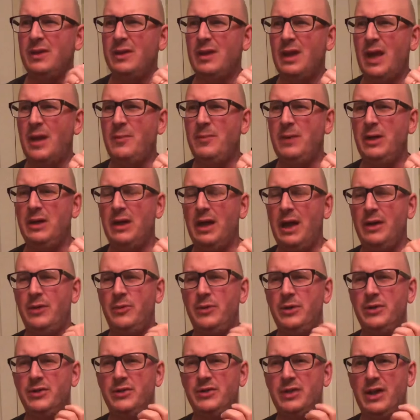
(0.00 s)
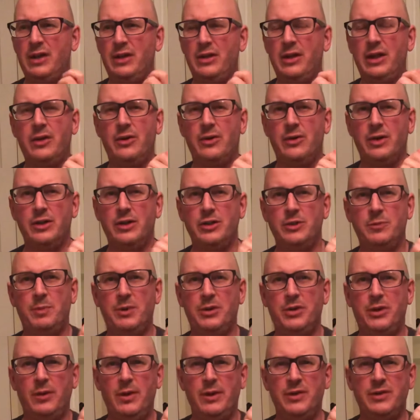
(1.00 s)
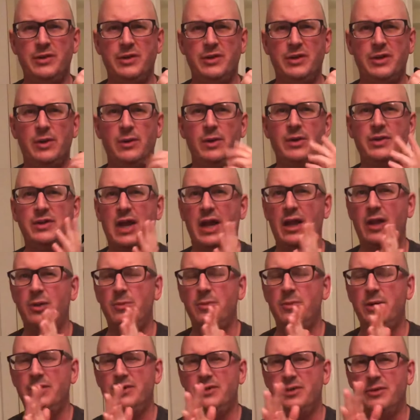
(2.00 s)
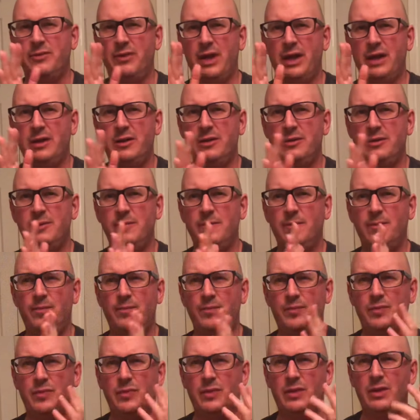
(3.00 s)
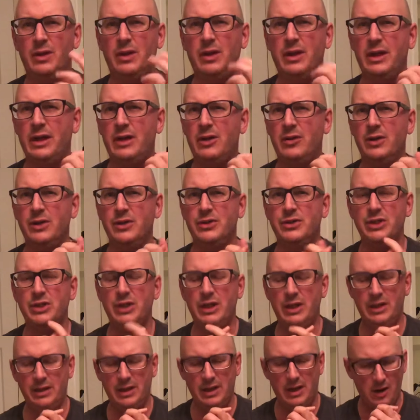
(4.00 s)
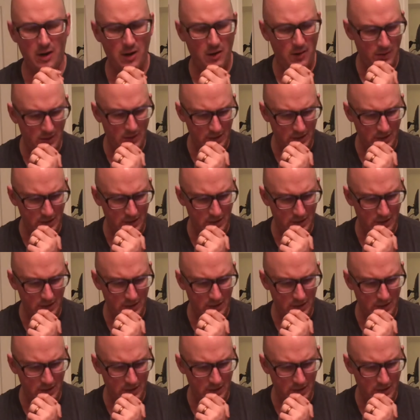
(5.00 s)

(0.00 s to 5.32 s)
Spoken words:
I mean, I don't want to say licorice, but there is elements of like licorice in there.